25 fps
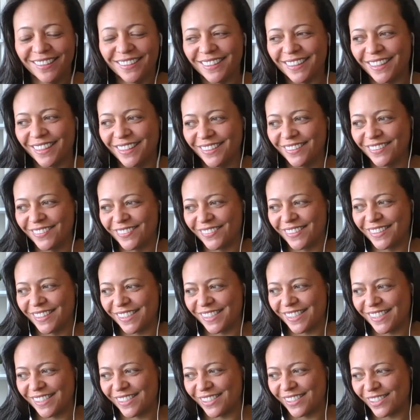kind of
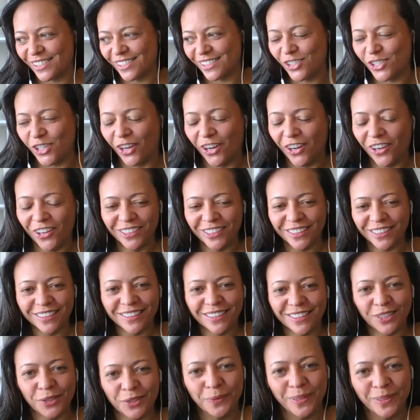this jargon
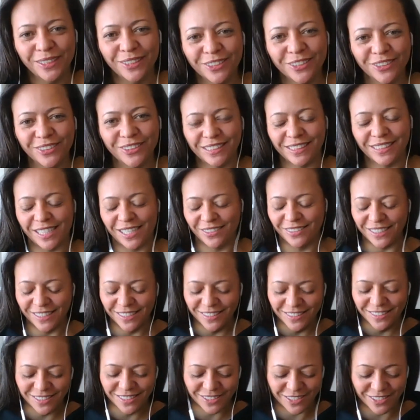that we use in our
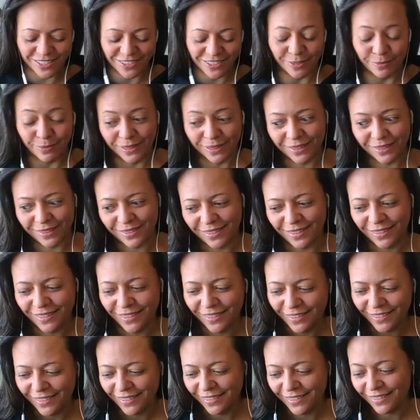industry, but
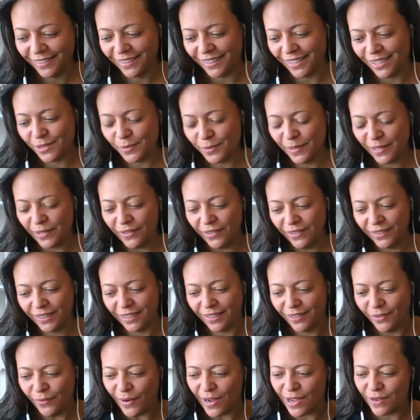I guess we can't get
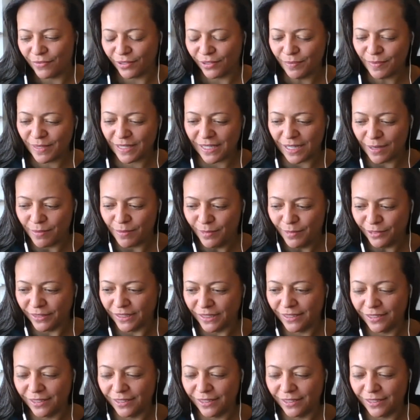away from some of it.